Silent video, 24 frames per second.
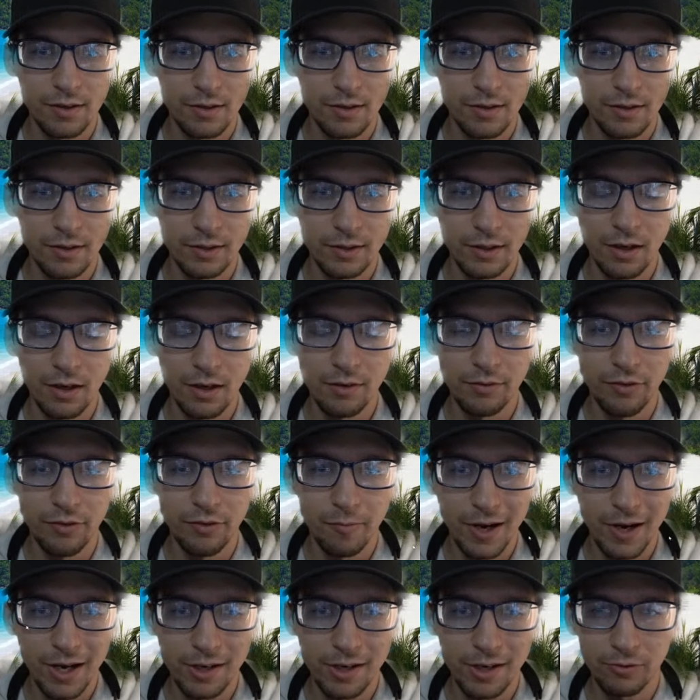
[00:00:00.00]
of the
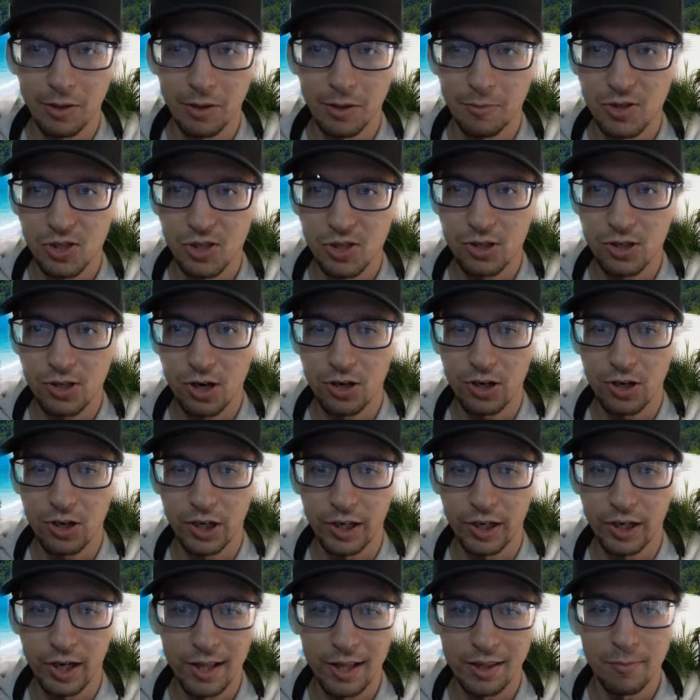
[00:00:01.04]
bottom clip starting
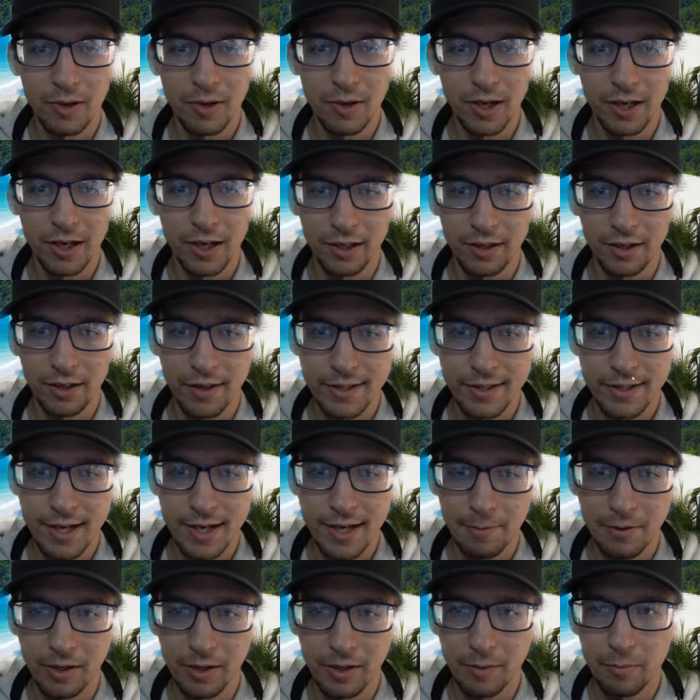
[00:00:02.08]
at the beginning of the top
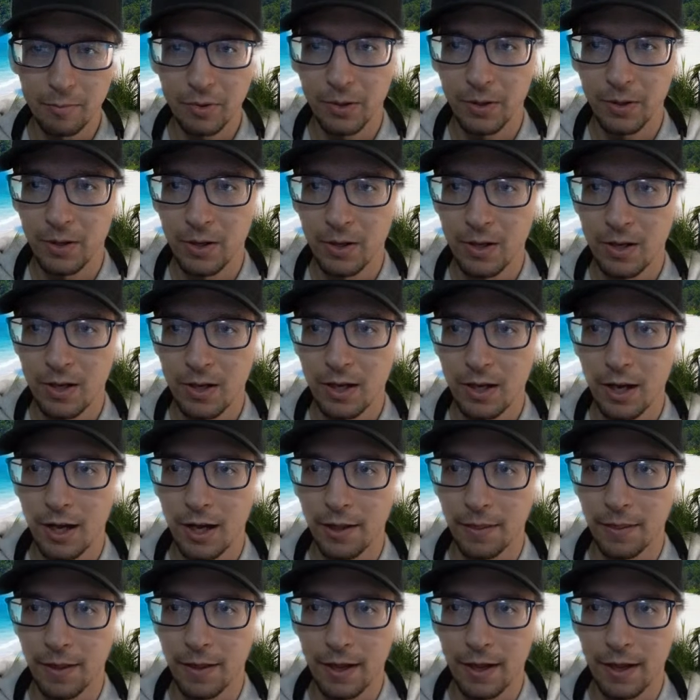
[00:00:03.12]
clip. And
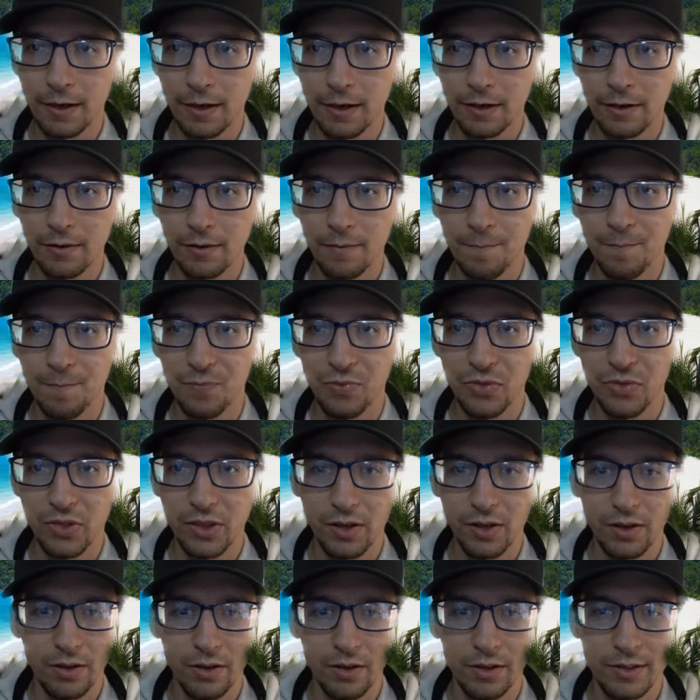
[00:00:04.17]
then
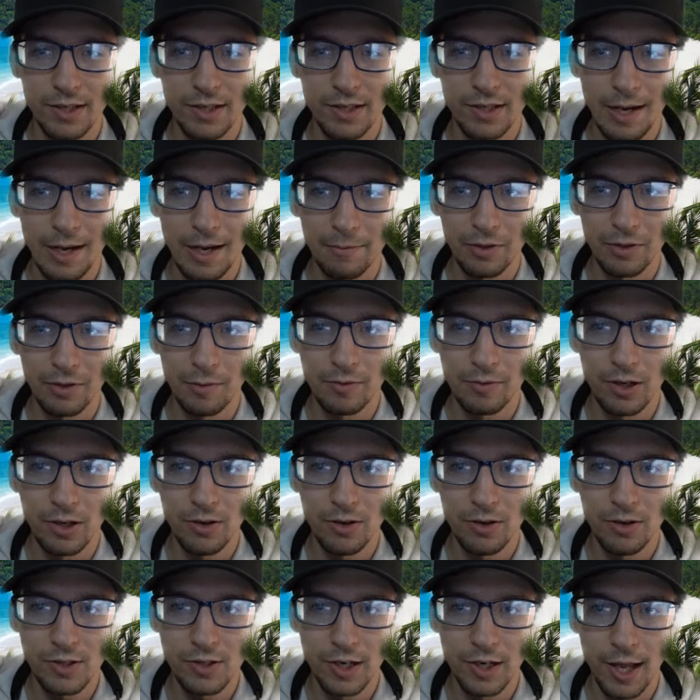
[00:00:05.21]
the top clip goes and
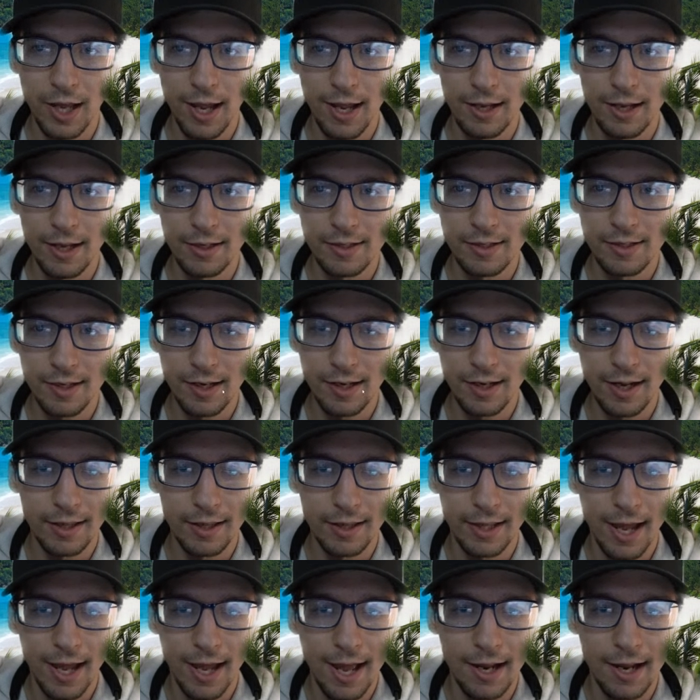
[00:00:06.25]
ends at the
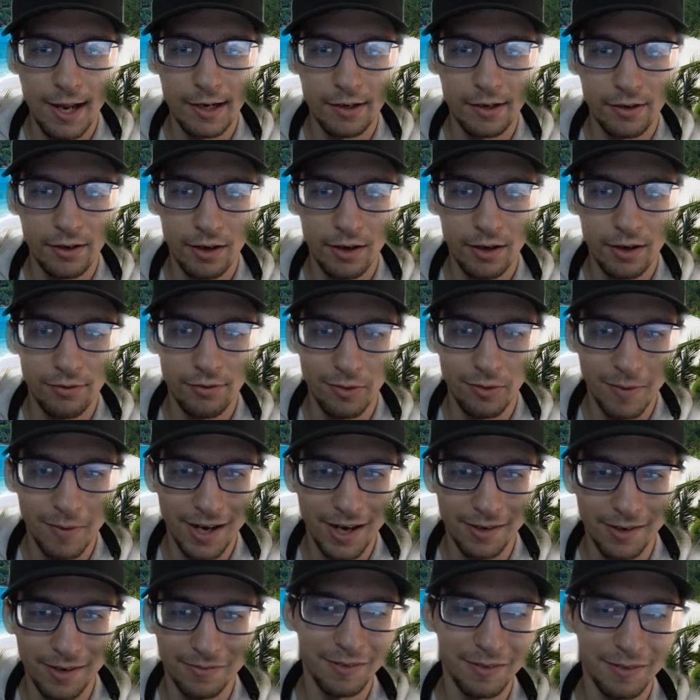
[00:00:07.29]
end of the bottom
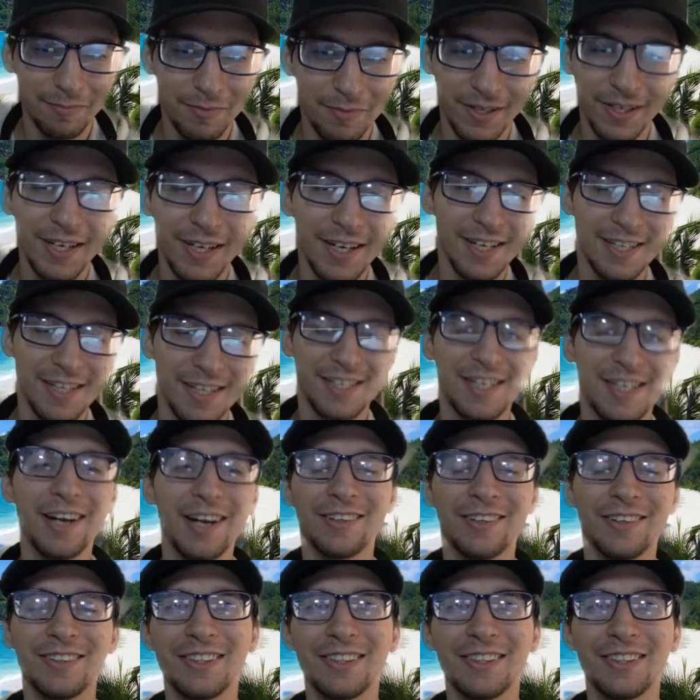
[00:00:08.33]
clip. So
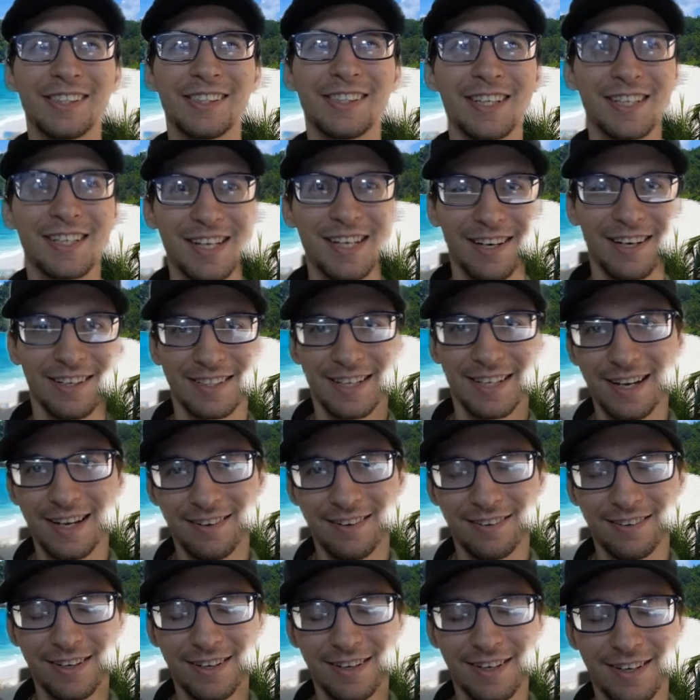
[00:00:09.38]
you can just kind of tell,
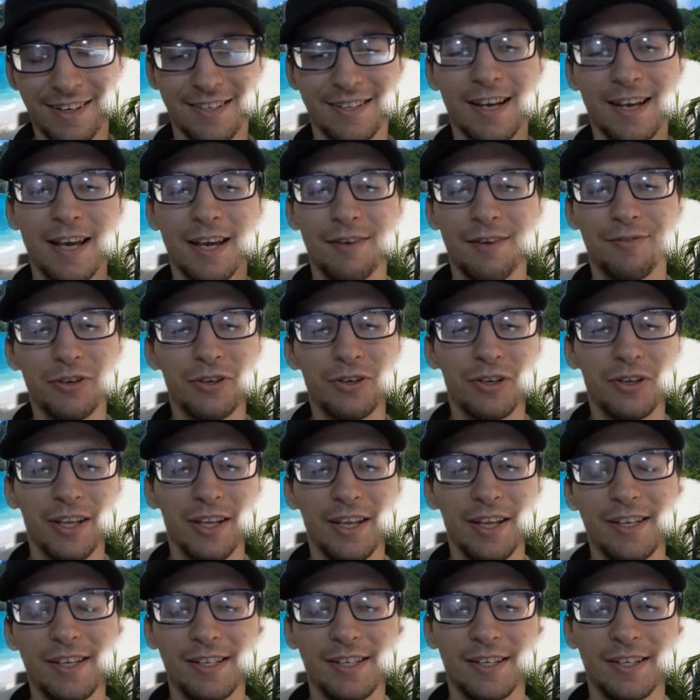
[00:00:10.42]
because if you do ease in
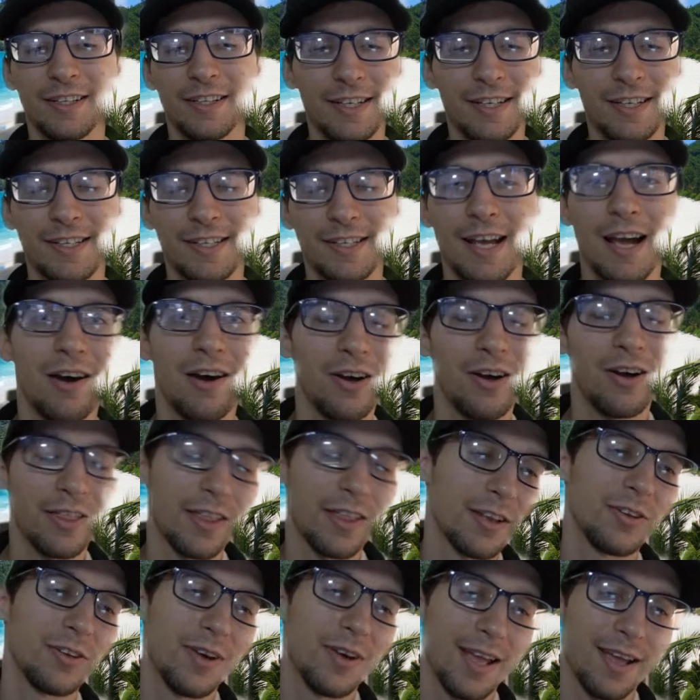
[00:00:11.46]
and ease out and then you
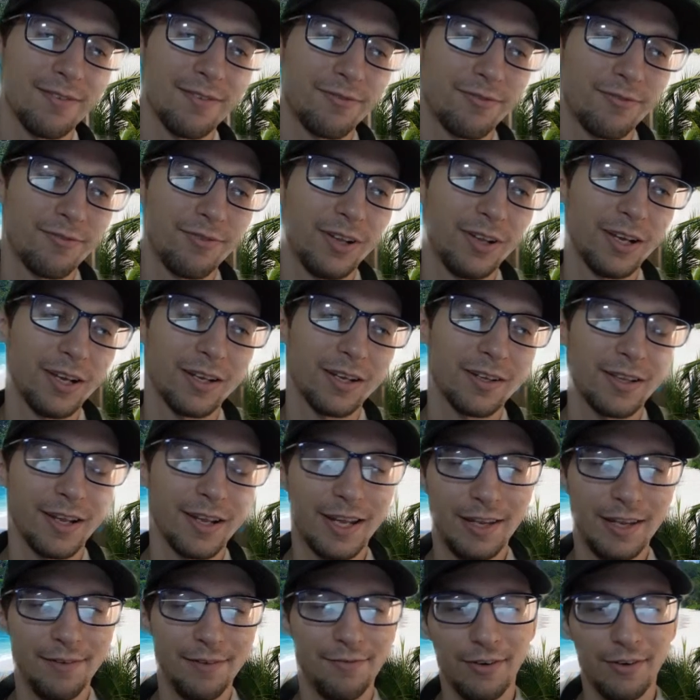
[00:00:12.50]
have like the
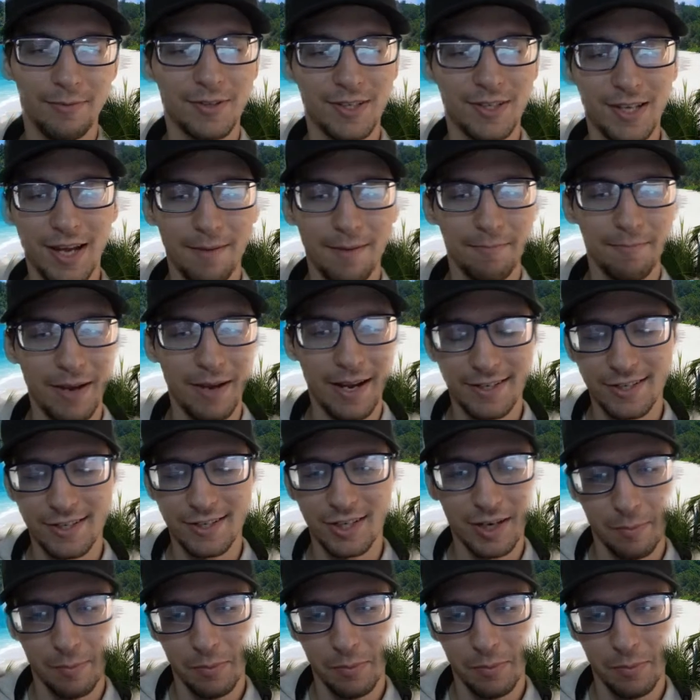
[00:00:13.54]
keyframes not matched up,